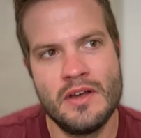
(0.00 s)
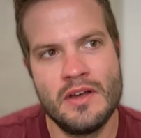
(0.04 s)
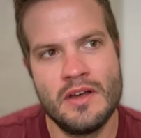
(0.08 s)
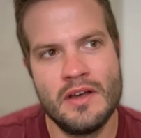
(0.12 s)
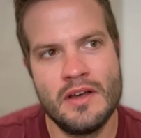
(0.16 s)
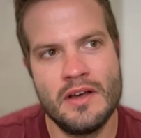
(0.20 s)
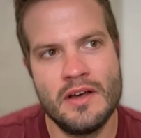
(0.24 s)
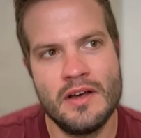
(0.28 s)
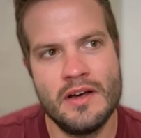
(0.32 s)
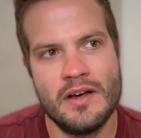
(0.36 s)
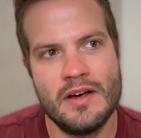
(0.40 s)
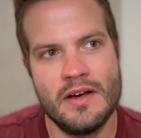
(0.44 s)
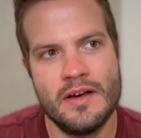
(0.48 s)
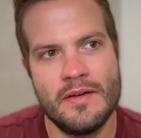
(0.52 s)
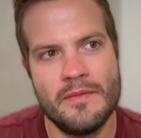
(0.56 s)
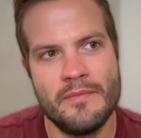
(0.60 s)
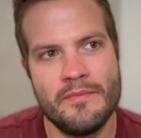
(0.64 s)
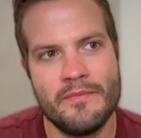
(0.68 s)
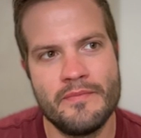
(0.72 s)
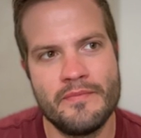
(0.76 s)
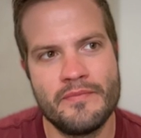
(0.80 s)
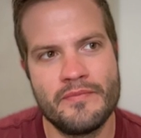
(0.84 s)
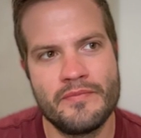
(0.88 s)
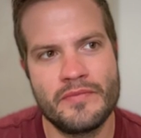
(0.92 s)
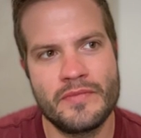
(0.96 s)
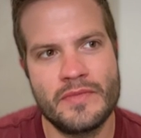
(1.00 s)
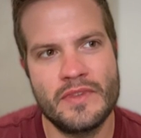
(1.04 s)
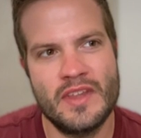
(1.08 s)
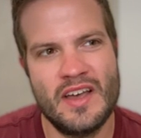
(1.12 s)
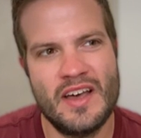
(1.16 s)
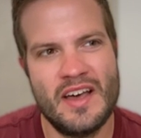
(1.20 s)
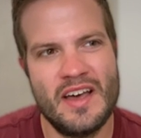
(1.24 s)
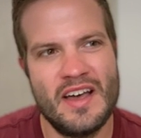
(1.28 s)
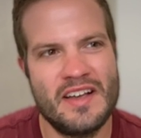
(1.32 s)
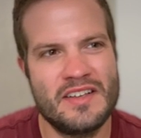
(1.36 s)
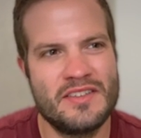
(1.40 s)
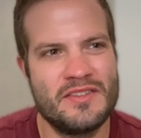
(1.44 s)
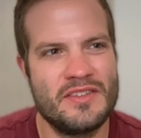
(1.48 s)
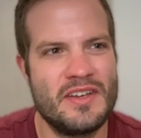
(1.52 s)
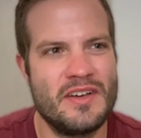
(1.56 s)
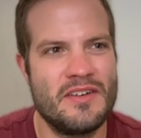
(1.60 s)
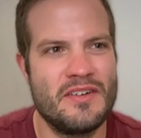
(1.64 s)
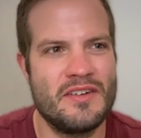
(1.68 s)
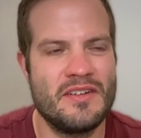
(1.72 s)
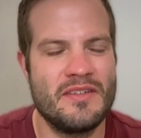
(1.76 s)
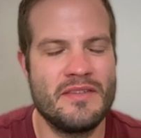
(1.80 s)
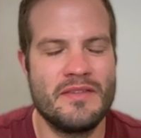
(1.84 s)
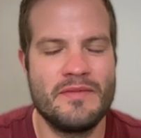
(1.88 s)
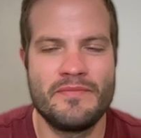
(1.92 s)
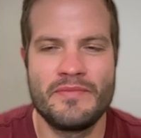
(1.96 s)
Um, no, actually, I'll,
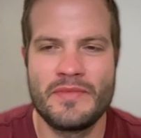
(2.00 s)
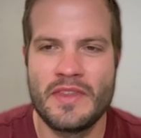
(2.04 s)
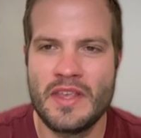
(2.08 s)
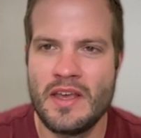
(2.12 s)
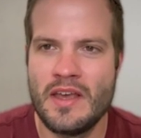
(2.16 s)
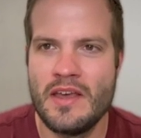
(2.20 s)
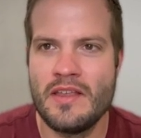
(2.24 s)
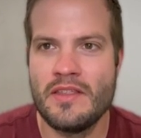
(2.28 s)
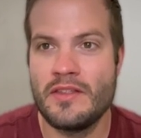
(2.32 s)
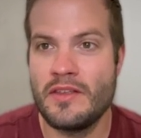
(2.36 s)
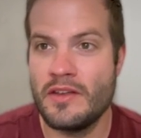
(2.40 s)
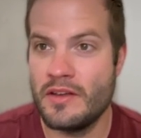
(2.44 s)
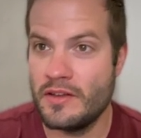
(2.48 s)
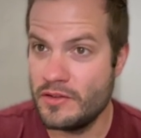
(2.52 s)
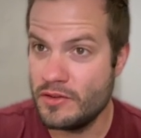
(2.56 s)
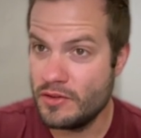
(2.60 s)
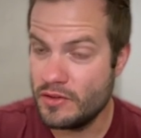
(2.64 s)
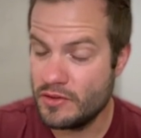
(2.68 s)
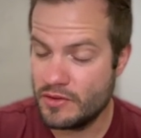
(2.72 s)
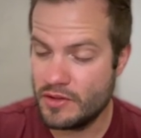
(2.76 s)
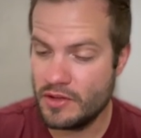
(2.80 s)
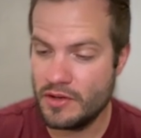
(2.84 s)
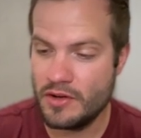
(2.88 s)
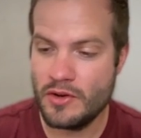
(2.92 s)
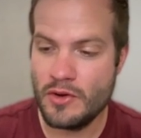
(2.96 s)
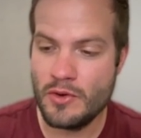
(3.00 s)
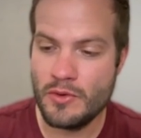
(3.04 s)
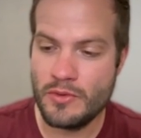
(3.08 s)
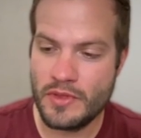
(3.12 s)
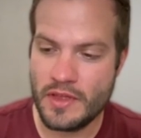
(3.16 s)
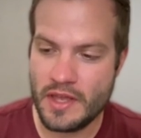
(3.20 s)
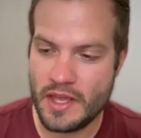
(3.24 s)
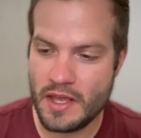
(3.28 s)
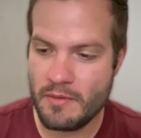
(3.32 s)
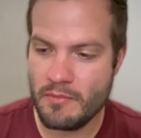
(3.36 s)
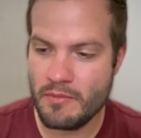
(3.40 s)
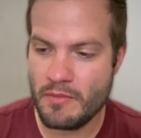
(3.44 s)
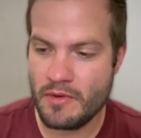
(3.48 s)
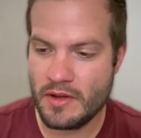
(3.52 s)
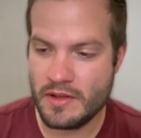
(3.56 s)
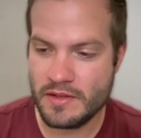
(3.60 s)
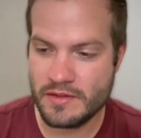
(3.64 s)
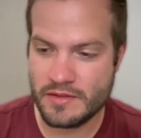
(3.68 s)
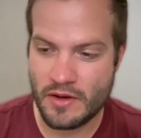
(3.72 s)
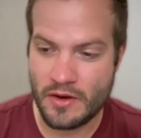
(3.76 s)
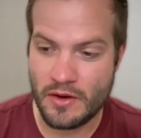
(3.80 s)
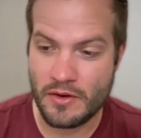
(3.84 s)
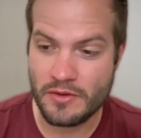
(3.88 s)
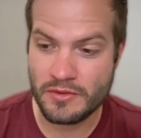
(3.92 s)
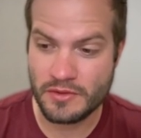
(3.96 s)
the, the new theme is
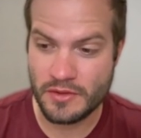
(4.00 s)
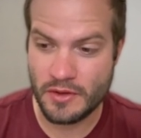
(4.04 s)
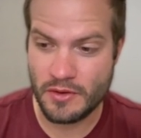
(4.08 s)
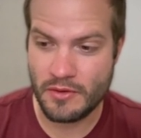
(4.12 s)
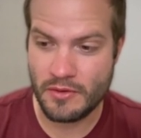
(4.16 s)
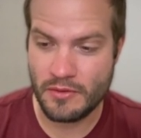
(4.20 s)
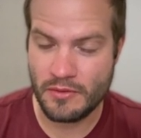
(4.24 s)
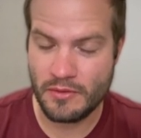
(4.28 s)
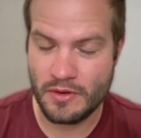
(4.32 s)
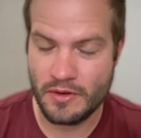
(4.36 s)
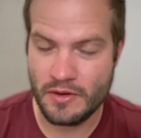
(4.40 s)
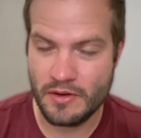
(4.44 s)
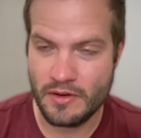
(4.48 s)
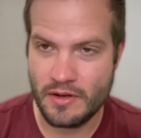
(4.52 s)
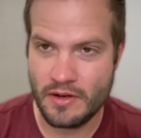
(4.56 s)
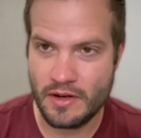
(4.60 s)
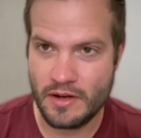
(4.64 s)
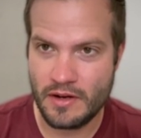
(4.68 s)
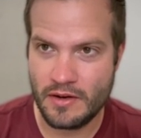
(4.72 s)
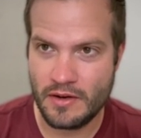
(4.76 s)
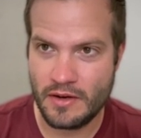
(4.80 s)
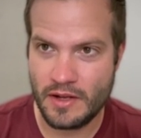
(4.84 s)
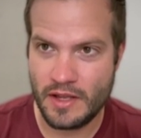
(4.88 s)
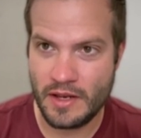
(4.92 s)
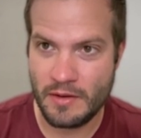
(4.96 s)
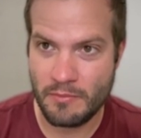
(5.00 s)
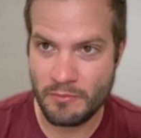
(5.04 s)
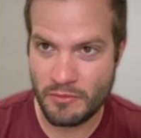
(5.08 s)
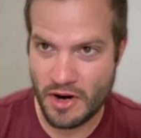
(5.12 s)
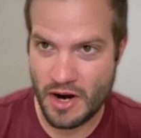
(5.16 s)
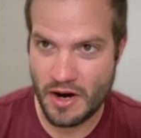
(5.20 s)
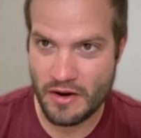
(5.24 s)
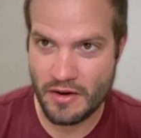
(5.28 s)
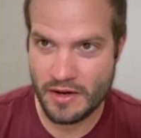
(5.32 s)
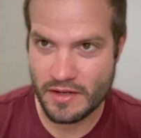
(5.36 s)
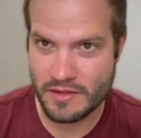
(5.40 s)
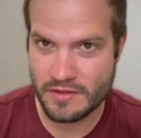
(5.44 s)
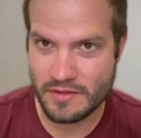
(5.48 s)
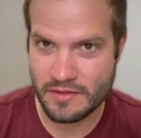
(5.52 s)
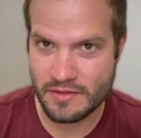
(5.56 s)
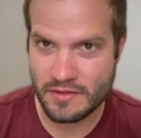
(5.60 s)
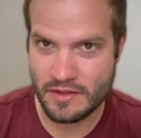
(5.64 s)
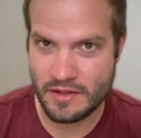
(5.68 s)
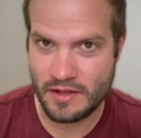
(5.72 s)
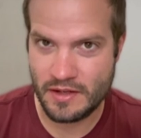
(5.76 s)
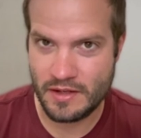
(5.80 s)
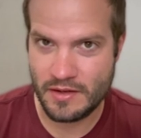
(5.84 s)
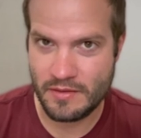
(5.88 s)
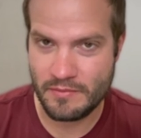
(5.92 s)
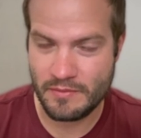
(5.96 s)
also in progress.
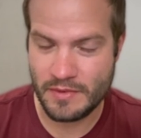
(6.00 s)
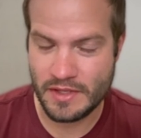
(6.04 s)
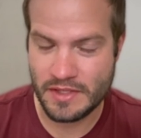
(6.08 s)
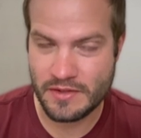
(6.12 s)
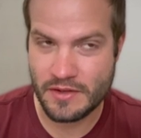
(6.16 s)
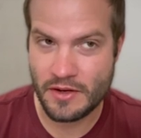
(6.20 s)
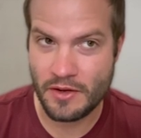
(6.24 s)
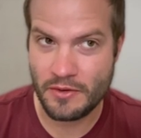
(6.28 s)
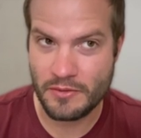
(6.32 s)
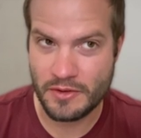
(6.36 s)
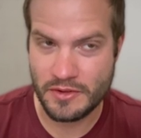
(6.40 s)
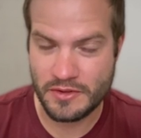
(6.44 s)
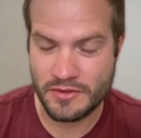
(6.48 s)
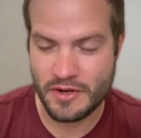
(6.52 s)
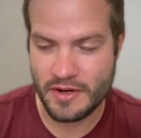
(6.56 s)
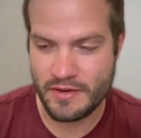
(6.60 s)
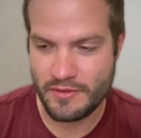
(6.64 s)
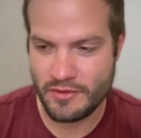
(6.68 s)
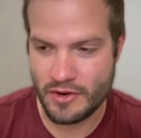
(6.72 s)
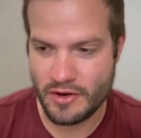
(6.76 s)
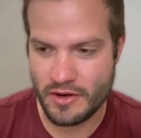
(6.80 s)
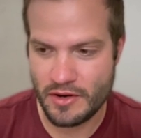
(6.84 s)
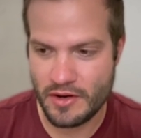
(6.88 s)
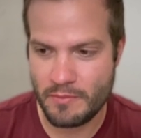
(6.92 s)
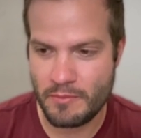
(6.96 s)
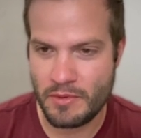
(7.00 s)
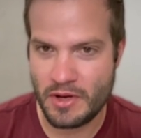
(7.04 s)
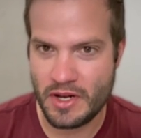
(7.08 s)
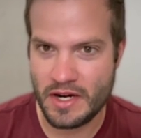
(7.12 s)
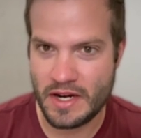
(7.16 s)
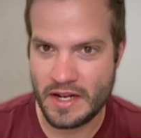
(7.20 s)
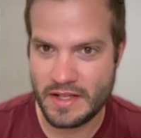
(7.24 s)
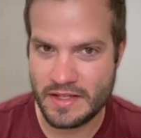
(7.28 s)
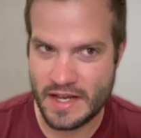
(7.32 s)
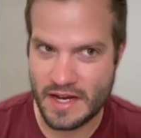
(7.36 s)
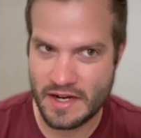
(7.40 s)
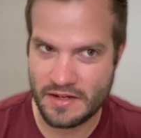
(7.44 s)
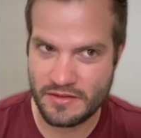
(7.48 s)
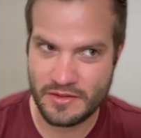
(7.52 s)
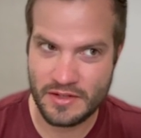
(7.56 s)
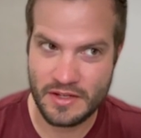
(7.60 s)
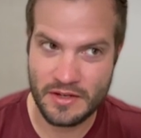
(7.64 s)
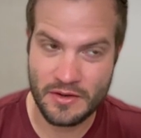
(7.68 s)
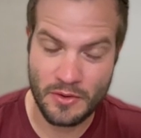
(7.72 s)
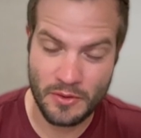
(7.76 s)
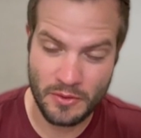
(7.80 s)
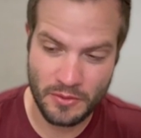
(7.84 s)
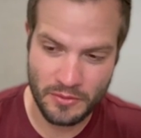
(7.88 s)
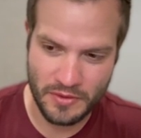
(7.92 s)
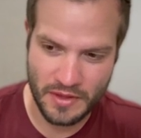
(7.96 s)
Um, it's called retriever, but it's actually an
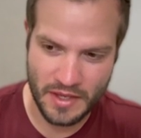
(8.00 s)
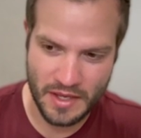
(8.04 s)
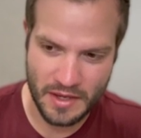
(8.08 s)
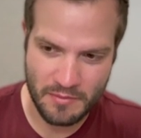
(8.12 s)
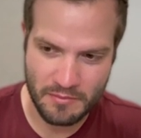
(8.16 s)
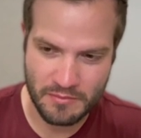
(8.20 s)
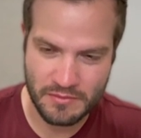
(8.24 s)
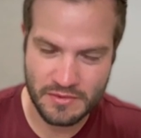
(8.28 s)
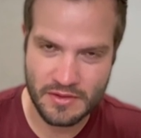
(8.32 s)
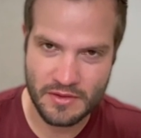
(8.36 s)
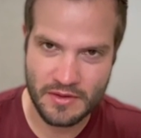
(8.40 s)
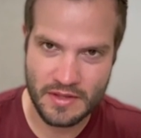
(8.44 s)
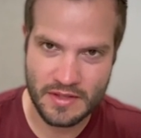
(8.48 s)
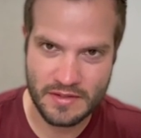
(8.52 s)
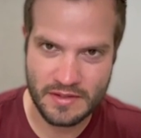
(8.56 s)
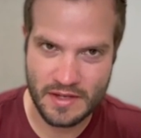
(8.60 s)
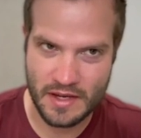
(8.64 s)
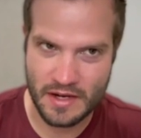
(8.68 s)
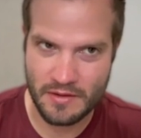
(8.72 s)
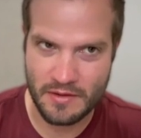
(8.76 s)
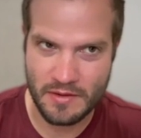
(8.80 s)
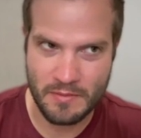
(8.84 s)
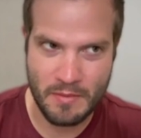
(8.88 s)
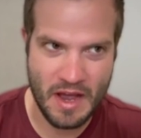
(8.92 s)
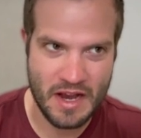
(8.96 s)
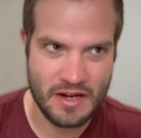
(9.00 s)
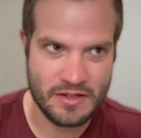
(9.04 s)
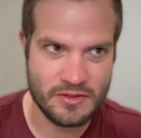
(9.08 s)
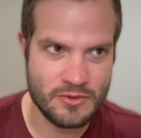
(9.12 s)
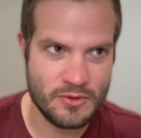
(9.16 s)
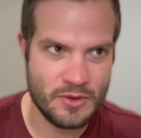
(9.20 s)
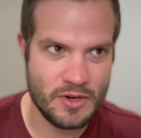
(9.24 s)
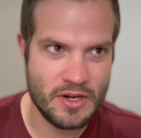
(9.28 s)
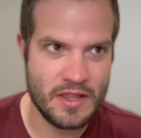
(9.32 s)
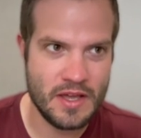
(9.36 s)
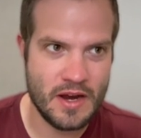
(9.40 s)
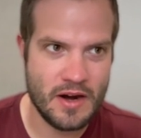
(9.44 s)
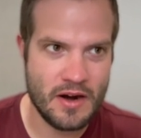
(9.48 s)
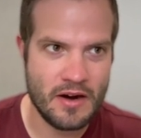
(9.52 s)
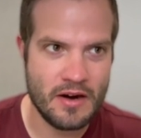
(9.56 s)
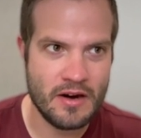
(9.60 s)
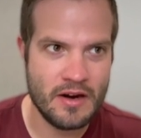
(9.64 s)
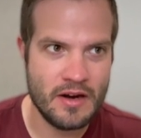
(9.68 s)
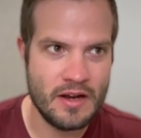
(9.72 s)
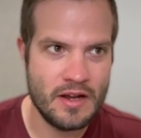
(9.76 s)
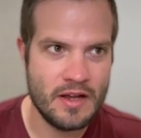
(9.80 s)
old theme. So that's kind of the backstory there.